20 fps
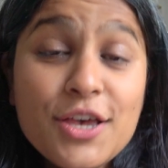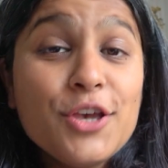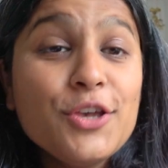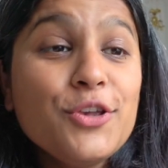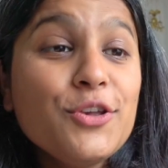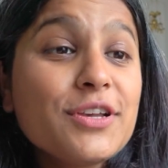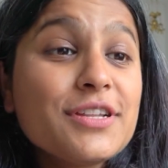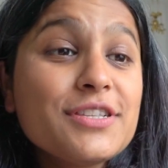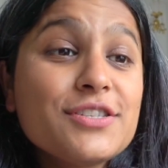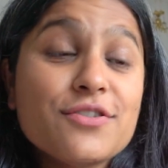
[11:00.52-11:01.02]

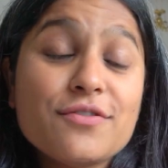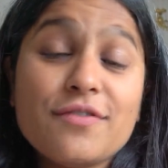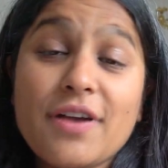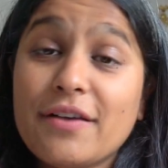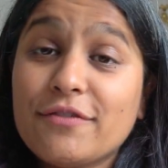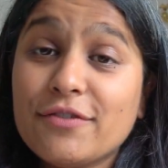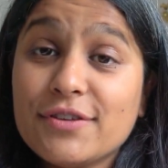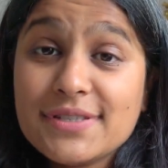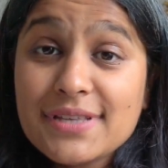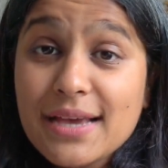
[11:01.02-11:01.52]
You can
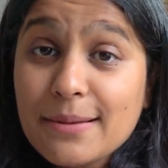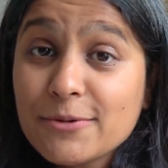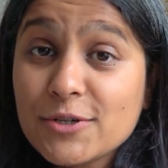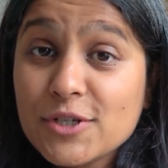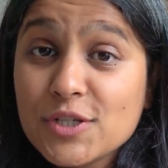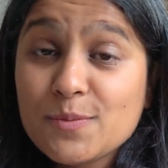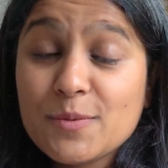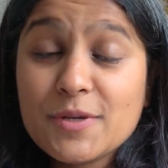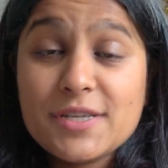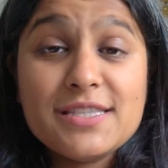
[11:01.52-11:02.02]
survive your
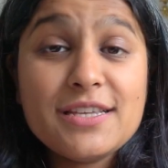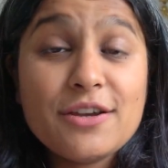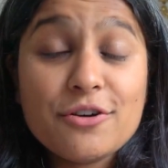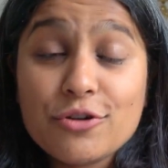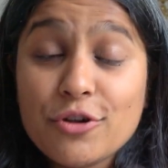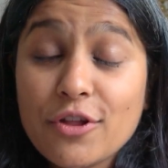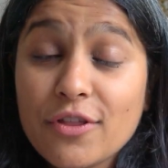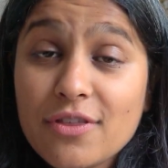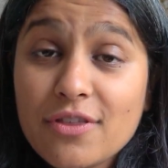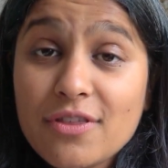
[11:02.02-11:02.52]
summers because they're
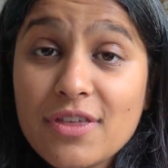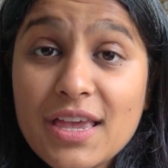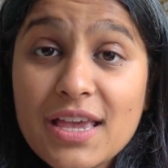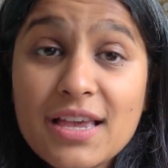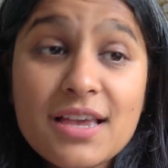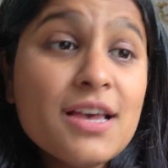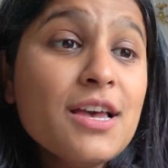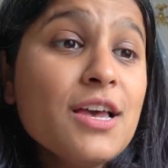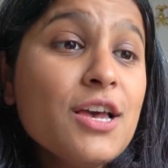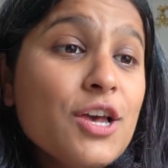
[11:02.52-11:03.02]
not
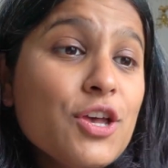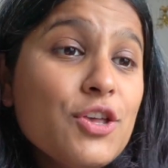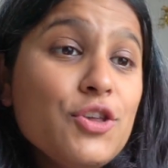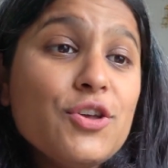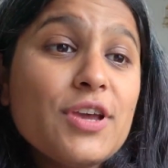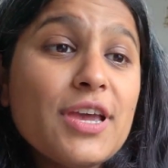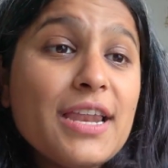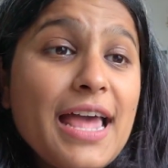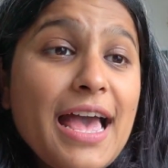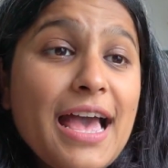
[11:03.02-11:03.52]
thick.
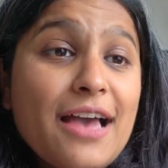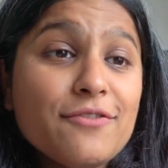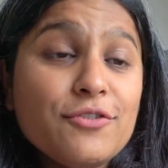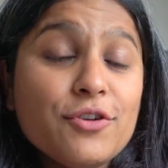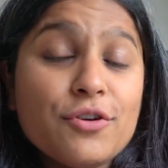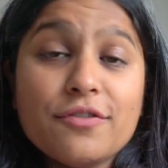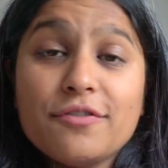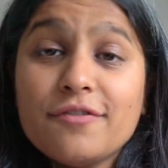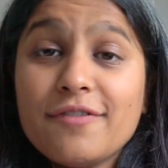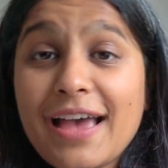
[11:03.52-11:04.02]
You can have
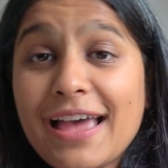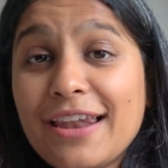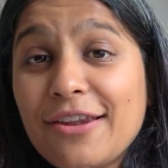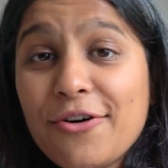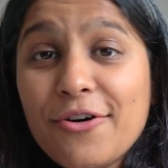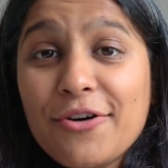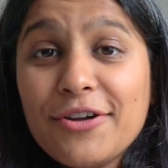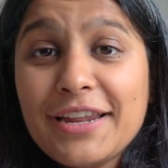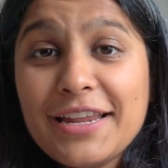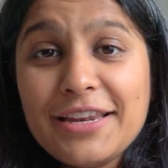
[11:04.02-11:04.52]
your fan
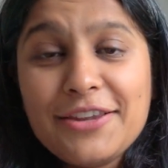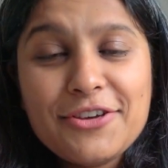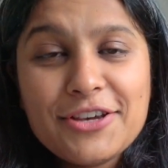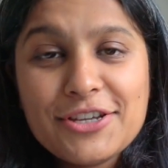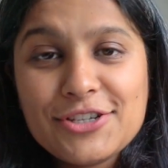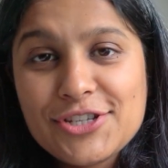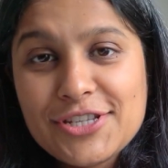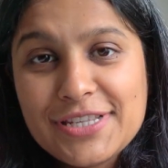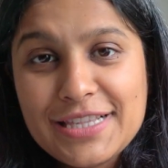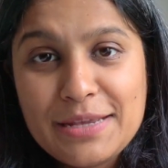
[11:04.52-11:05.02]
on and you
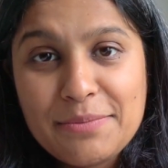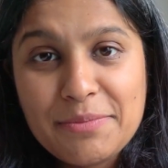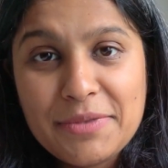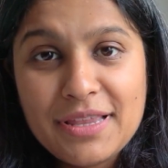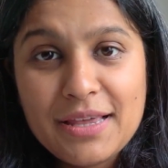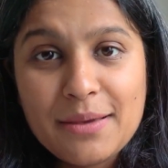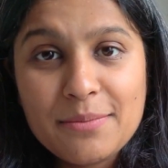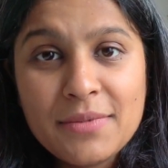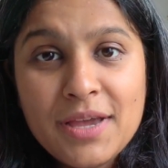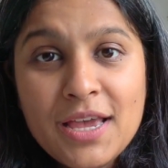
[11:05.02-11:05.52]
can just sleep in
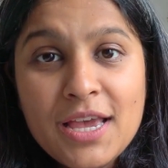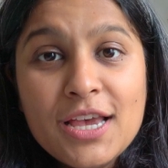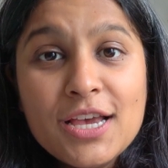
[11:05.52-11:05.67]
them.